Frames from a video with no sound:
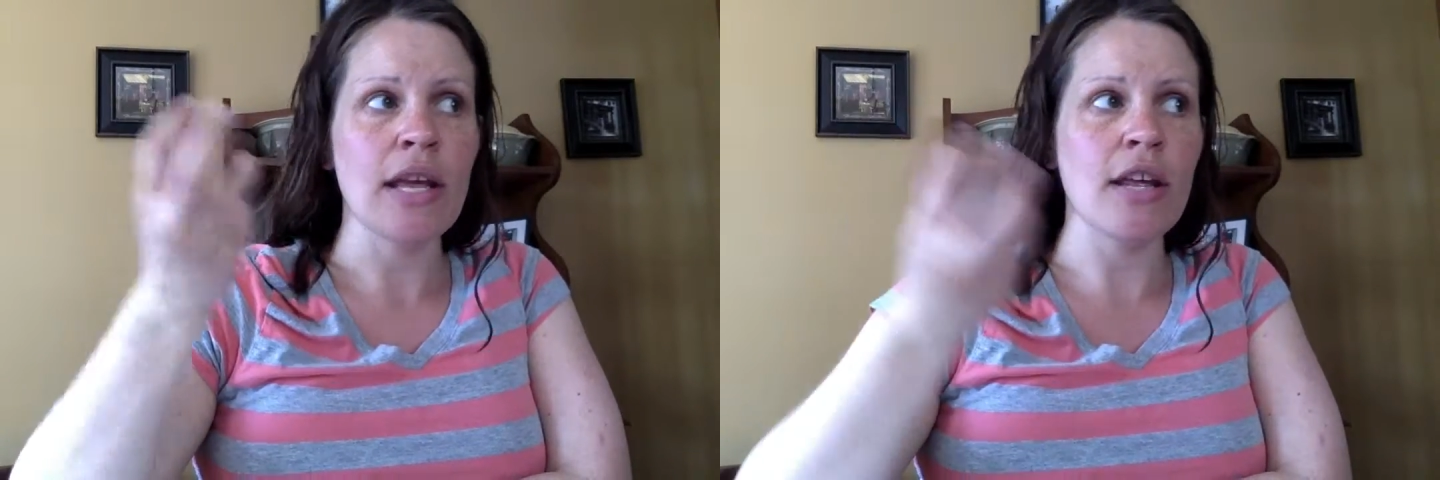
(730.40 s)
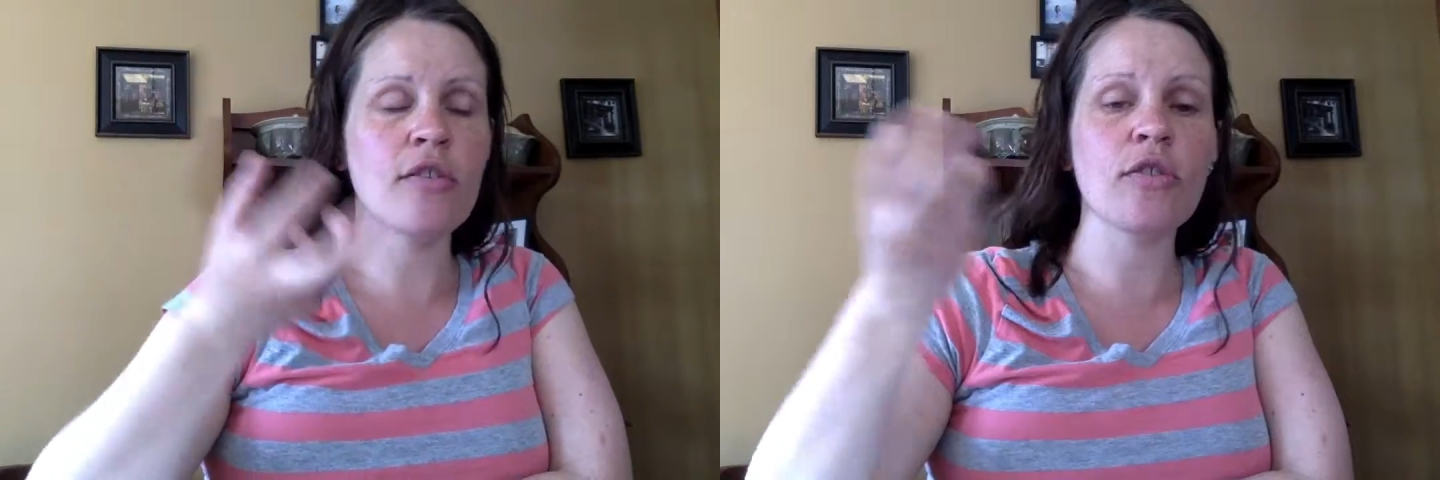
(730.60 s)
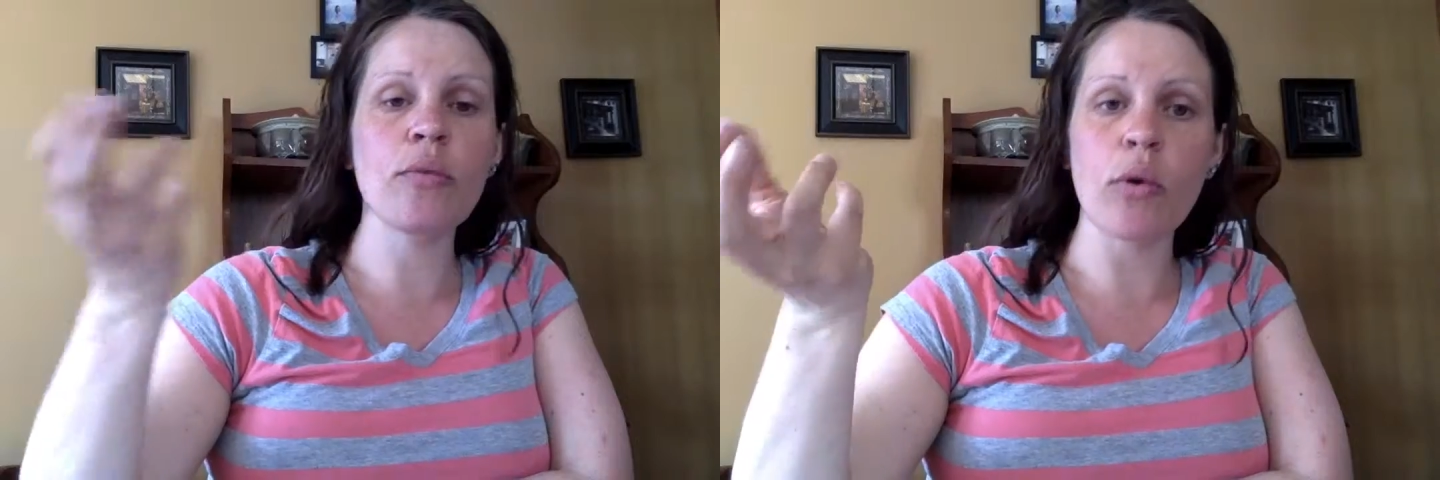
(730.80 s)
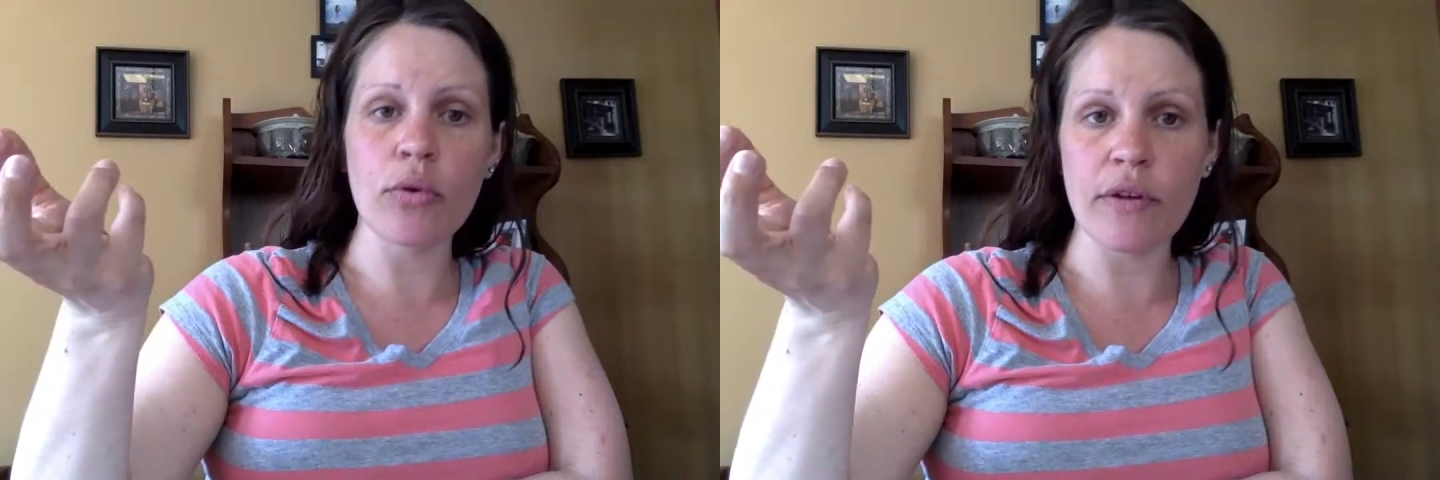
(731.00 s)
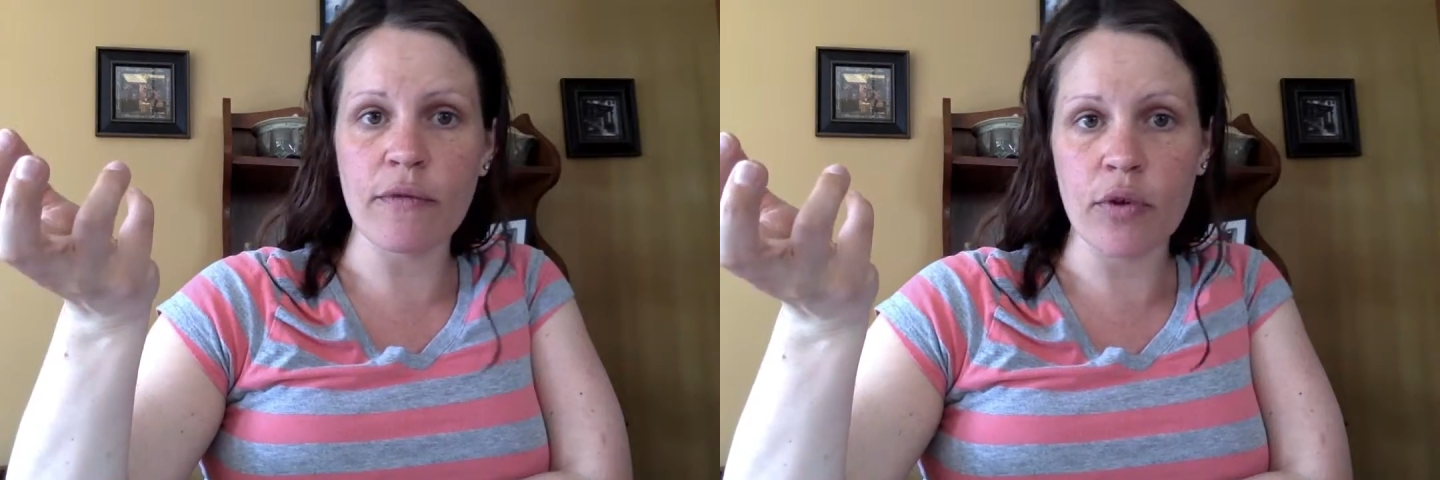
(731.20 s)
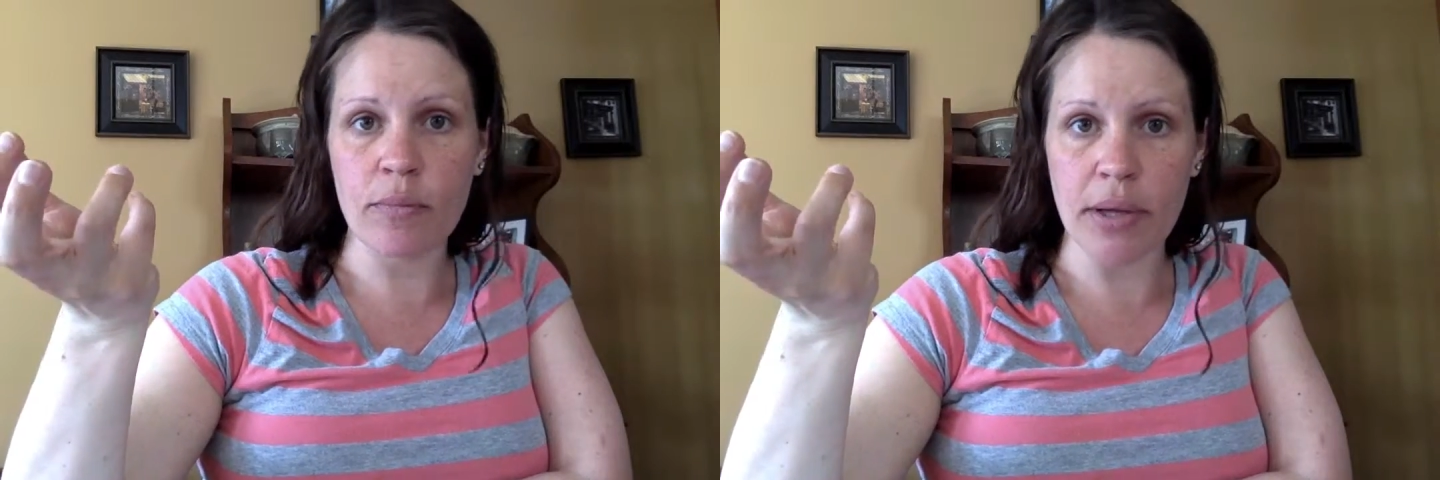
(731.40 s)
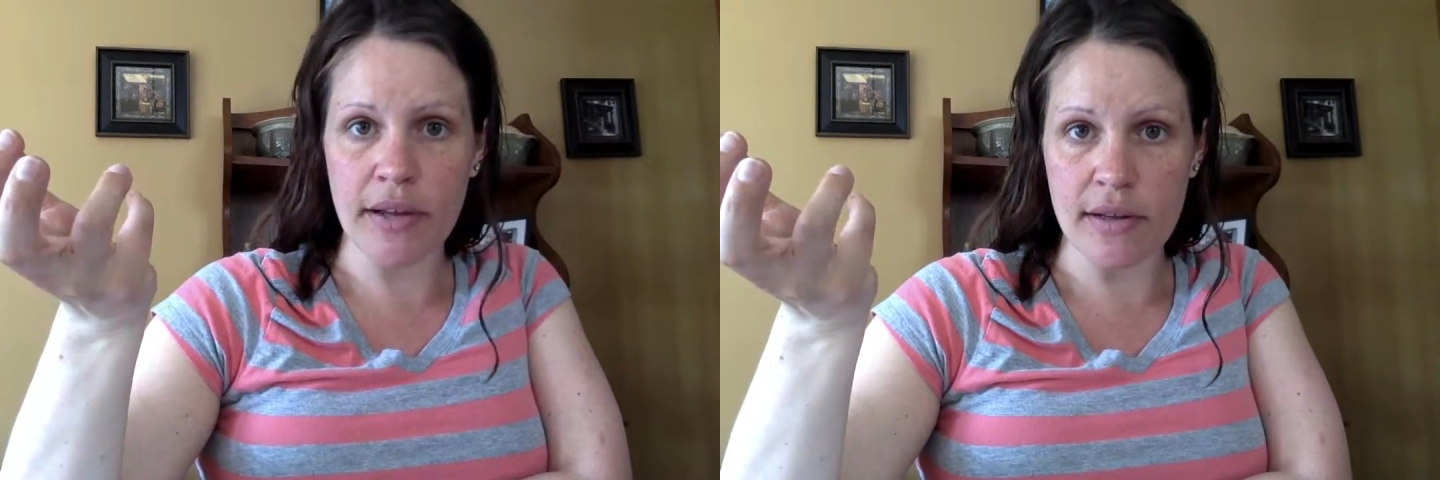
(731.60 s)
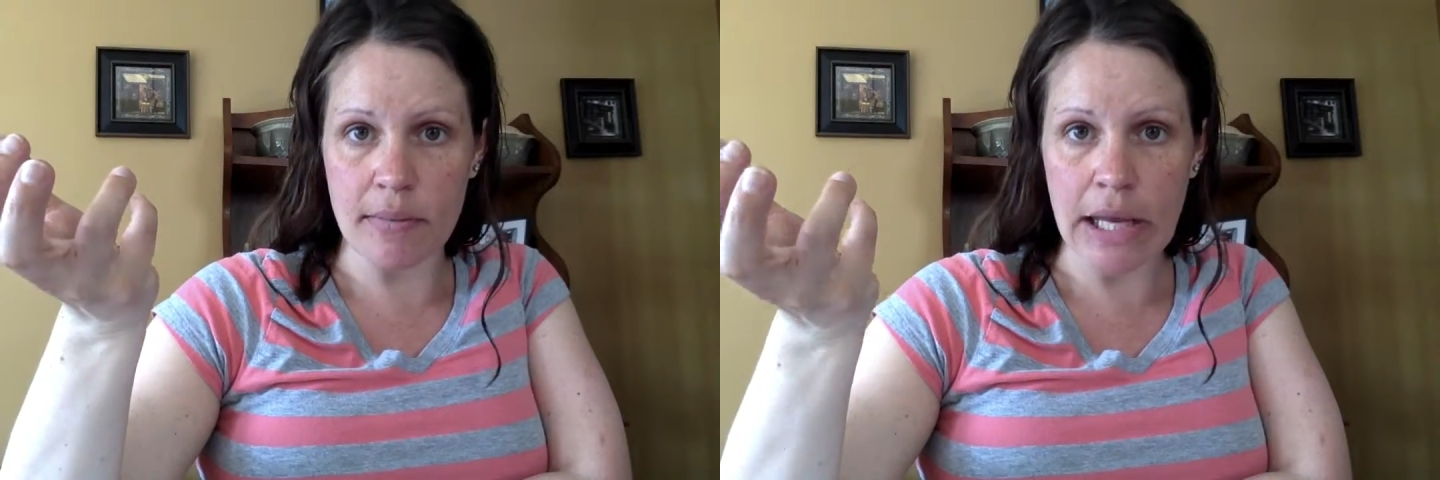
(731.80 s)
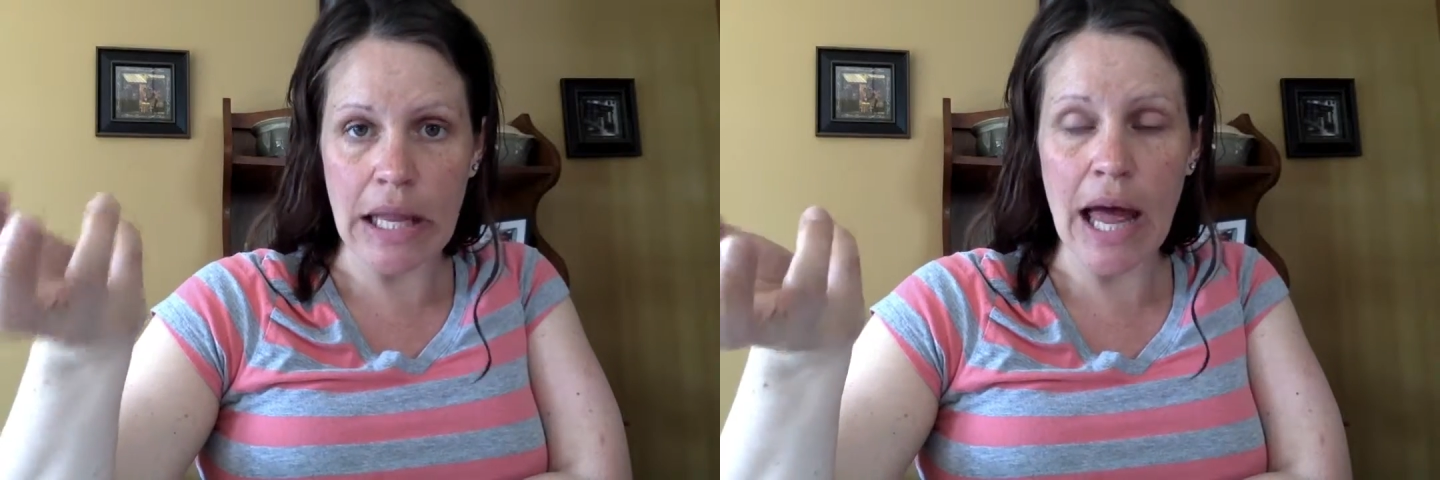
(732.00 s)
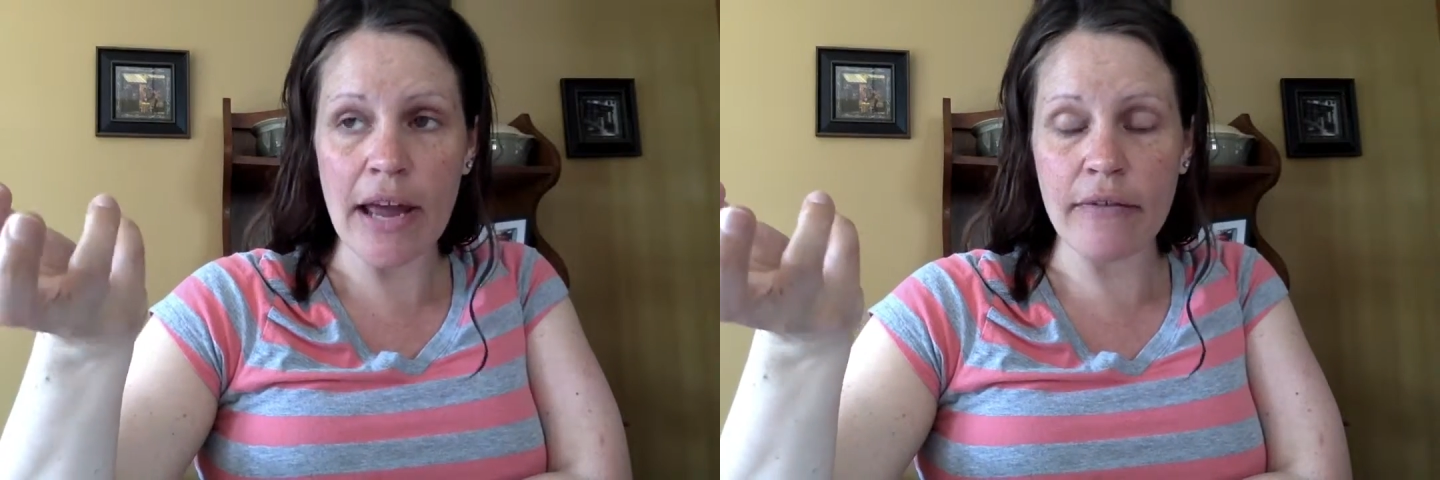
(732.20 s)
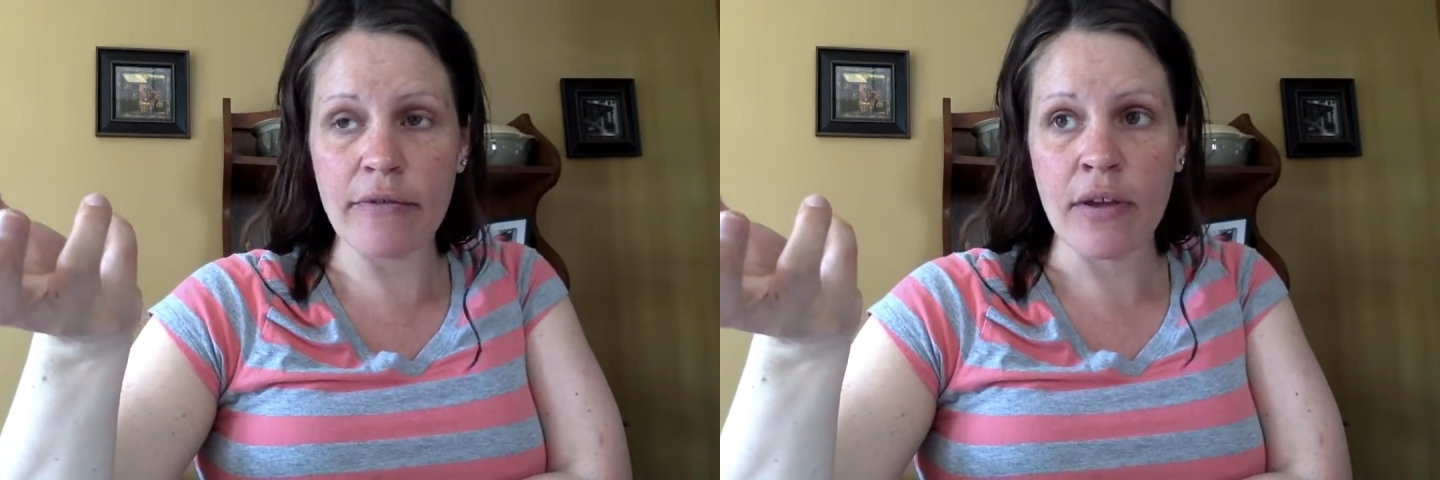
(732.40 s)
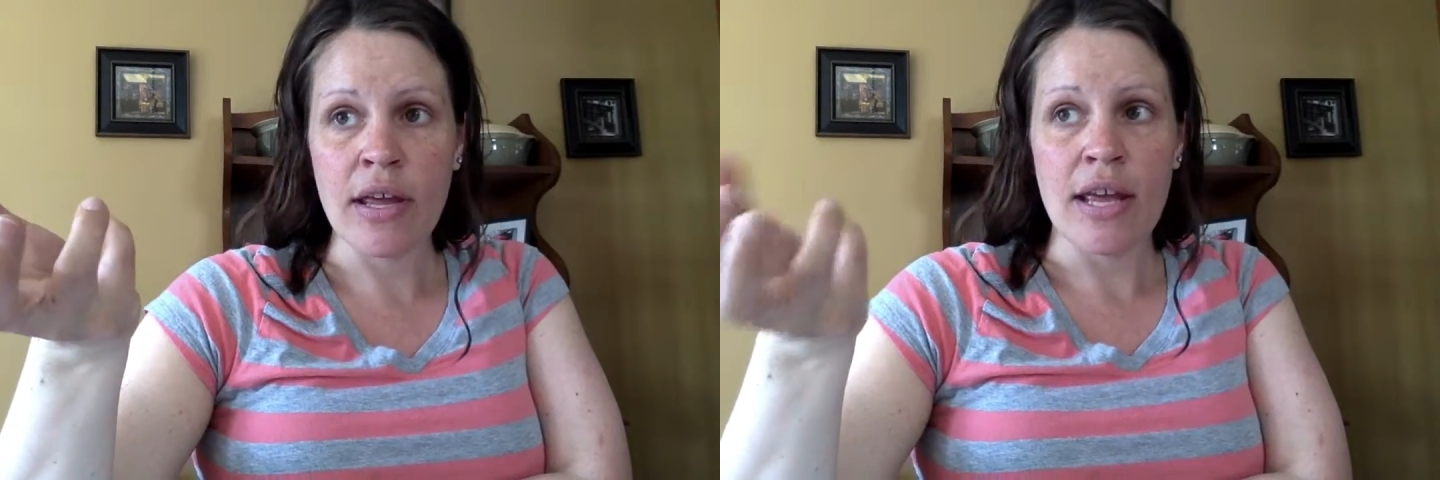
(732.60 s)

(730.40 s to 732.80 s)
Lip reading: is the role that food plays in my life.